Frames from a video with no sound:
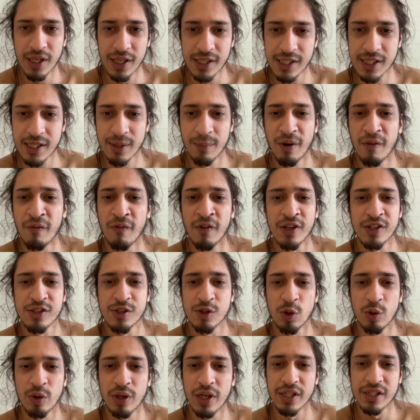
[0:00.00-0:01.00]
and some of us
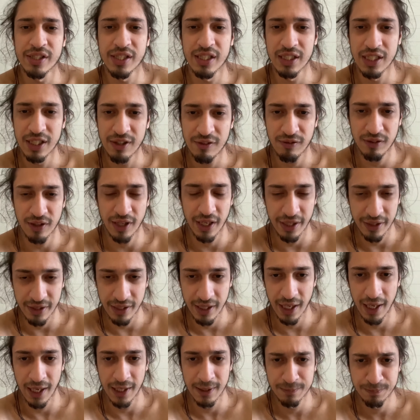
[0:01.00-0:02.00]
don't get to live like
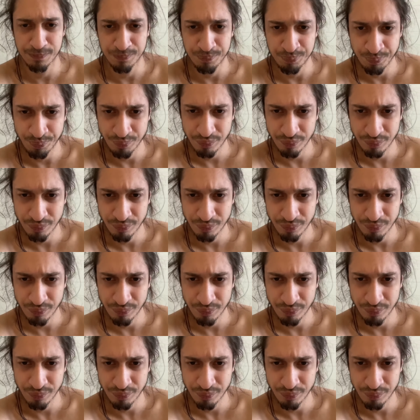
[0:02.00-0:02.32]
that.